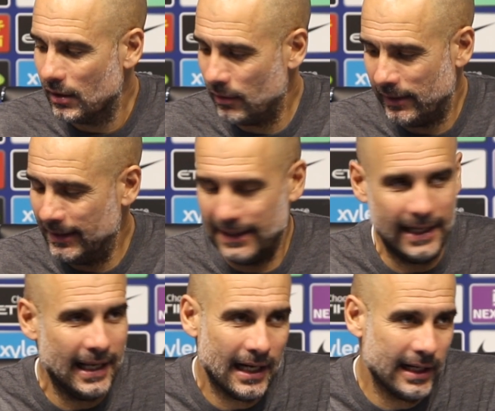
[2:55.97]
or
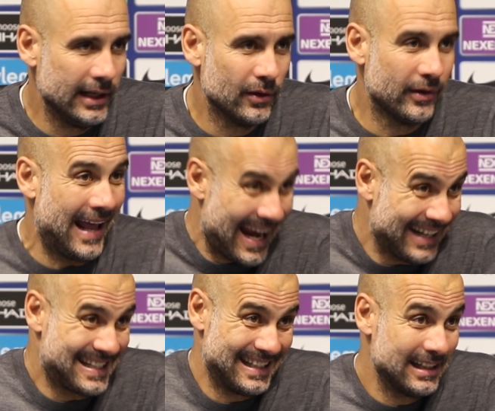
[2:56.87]
Dele Alli or
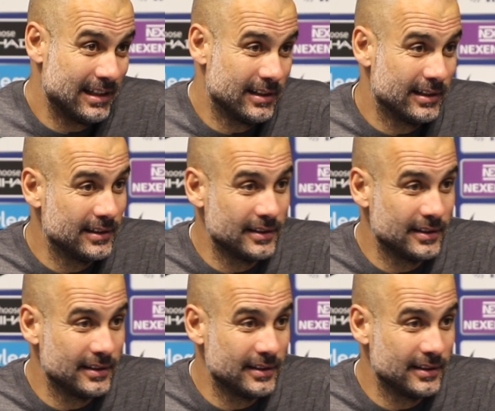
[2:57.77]
Eriksen,